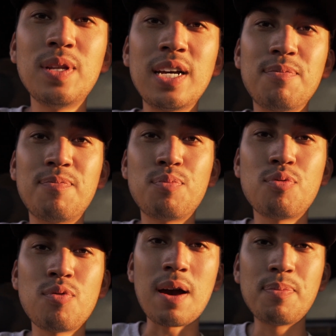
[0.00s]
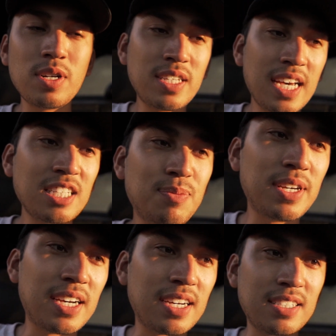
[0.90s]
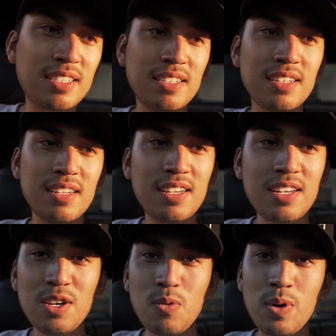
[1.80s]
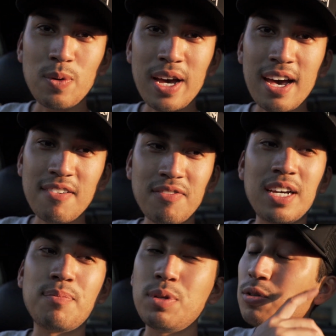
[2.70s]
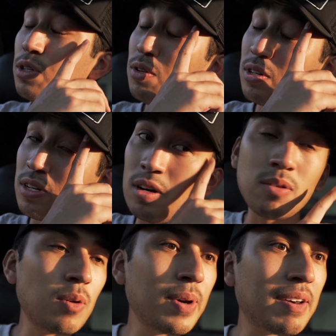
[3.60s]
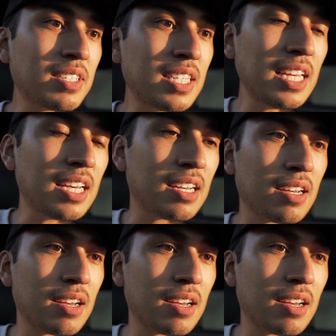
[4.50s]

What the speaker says: like a proper test because we don't have like a Bluetooth or oh no, we have the CDs.